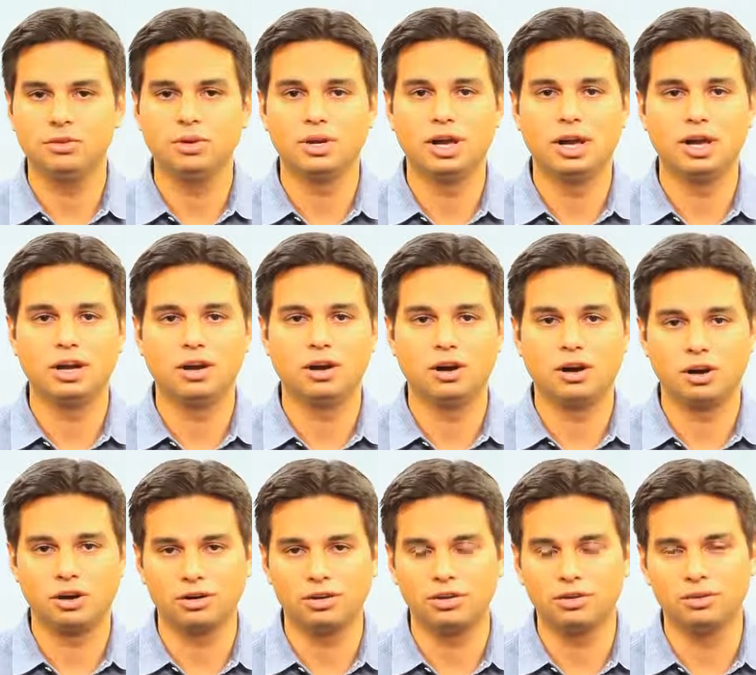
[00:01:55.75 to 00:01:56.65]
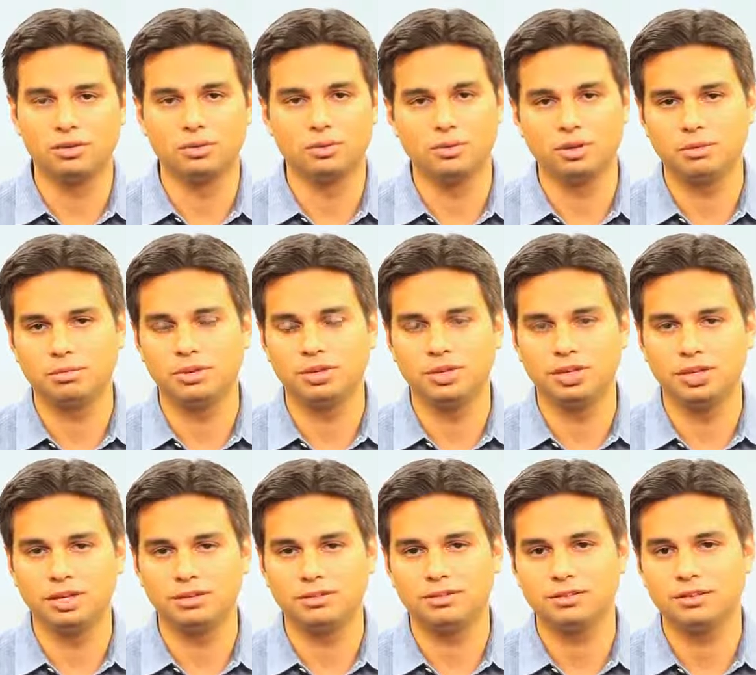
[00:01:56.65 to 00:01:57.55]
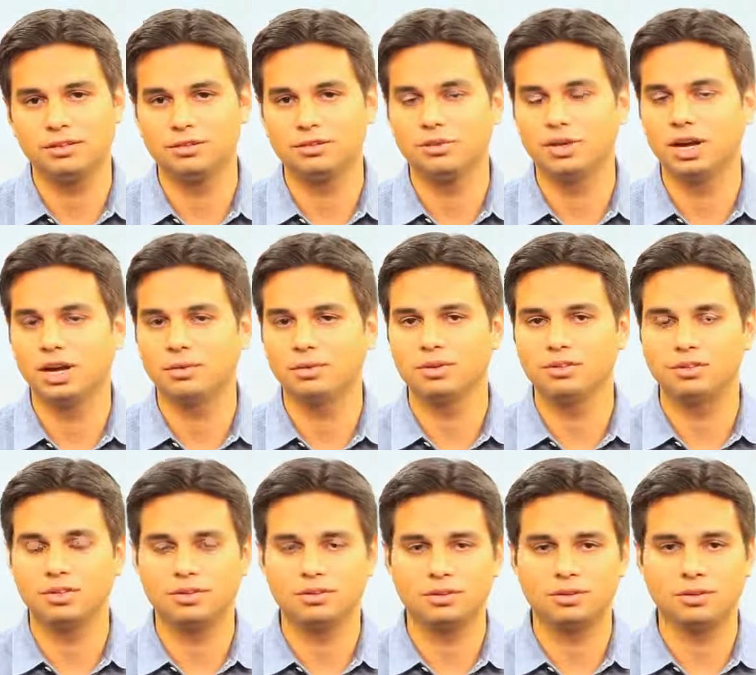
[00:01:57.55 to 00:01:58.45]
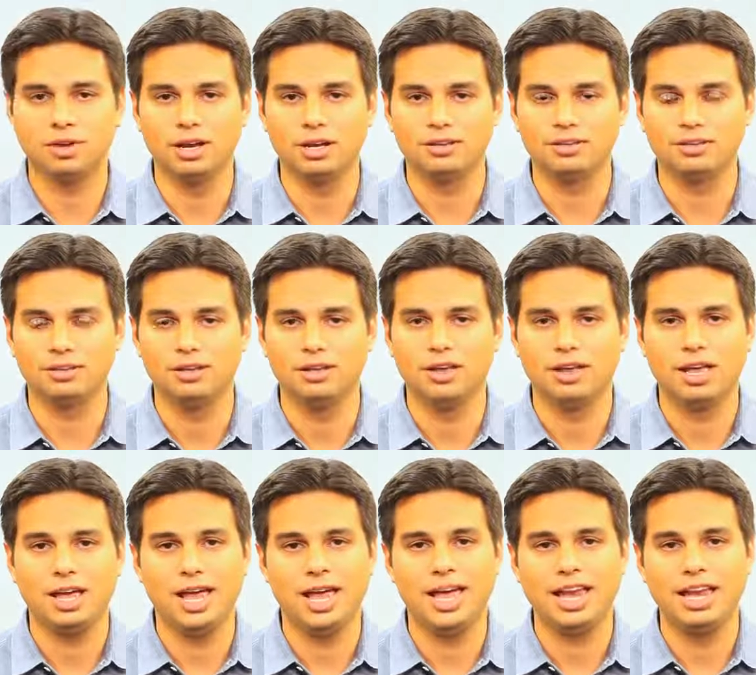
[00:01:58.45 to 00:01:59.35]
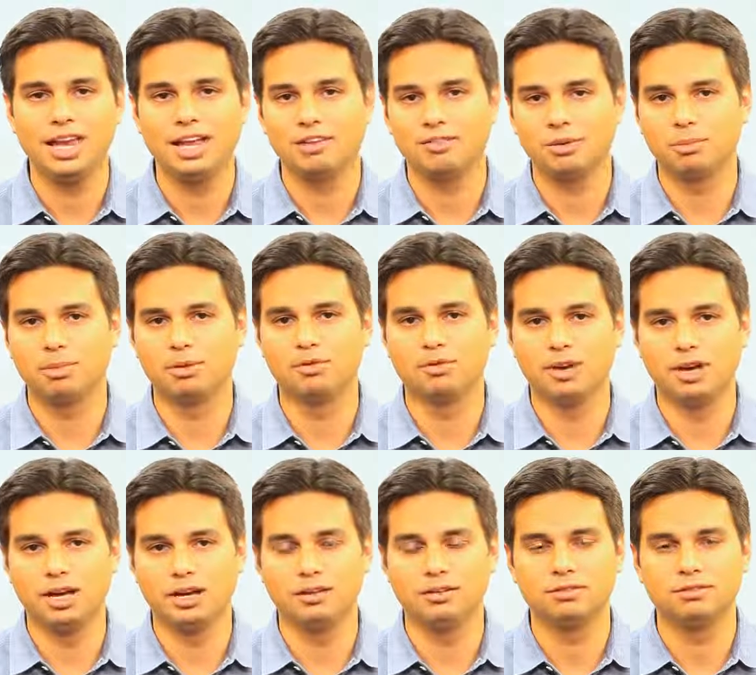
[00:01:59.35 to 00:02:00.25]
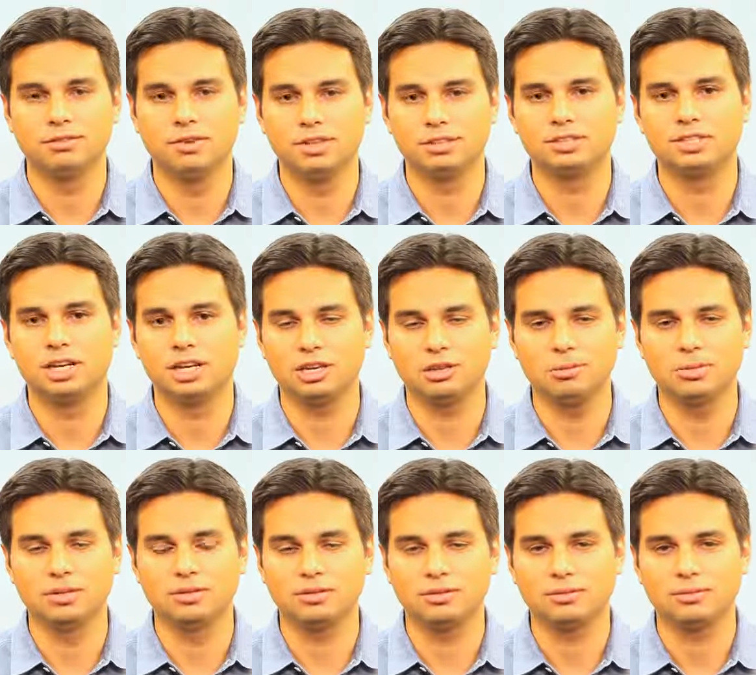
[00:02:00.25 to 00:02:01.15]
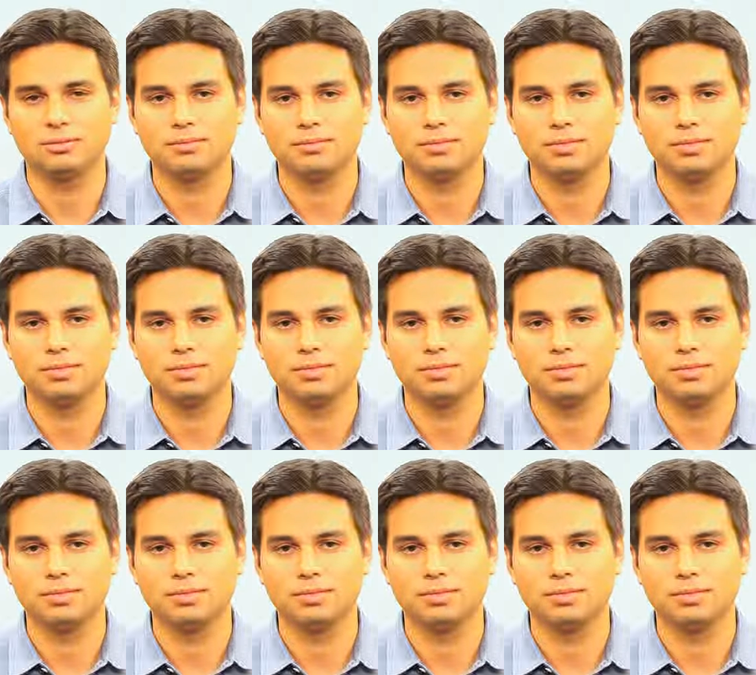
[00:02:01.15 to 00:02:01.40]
do not argue with police, do not resist arrest, and never provide false documents.